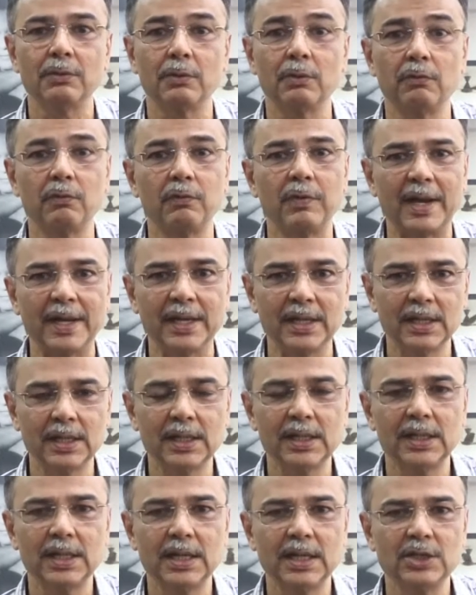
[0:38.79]
But
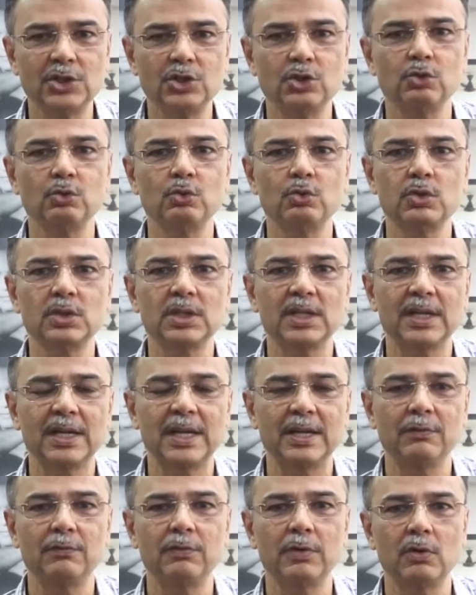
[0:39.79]
finally, I chose and
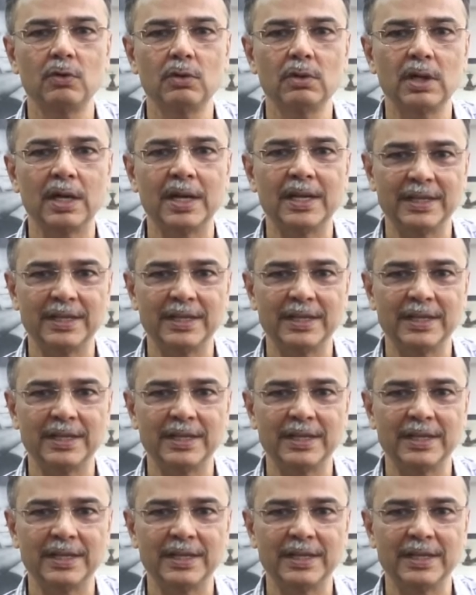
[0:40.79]
I found